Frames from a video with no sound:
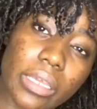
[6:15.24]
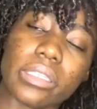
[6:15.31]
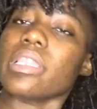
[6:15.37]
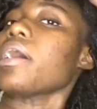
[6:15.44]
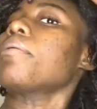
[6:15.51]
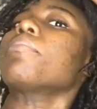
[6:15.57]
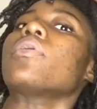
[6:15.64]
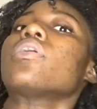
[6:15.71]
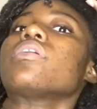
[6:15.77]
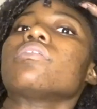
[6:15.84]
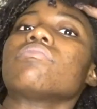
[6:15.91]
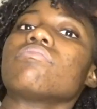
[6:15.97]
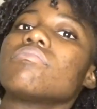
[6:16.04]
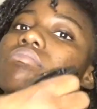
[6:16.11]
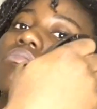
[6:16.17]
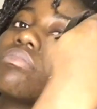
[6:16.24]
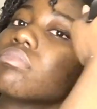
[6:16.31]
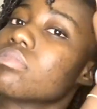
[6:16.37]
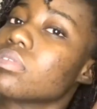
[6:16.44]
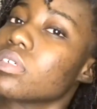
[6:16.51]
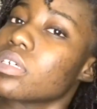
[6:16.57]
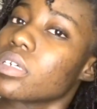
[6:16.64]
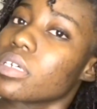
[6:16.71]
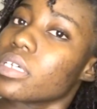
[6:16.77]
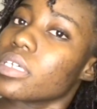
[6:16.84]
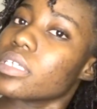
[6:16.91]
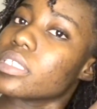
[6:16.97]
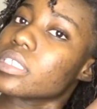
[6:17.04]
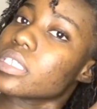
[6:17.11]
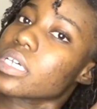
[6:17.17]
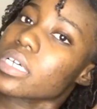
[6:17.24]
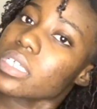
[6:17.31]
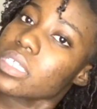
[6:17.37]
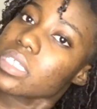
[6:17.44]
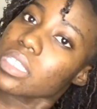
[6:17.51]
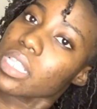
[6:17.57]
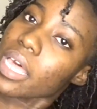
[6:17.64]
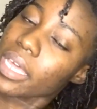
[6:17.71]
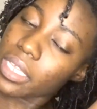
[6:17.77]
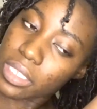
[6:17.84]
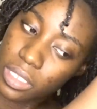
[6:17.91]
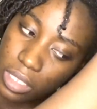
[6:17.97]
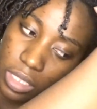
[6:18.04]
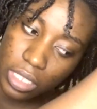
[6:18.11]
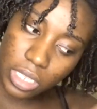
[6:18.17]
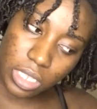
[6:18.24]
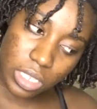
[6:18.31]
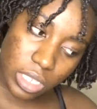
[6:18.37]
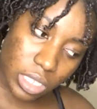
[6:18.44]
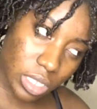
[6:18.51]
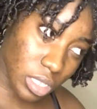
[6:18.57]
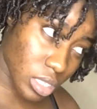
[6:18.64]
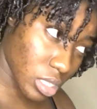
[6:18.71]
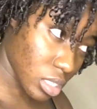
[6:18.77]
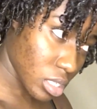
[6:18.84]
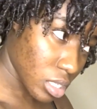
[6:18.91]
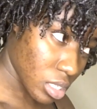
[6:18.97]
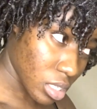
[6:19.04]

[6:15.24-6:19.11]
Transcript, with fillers: like that, but just like this.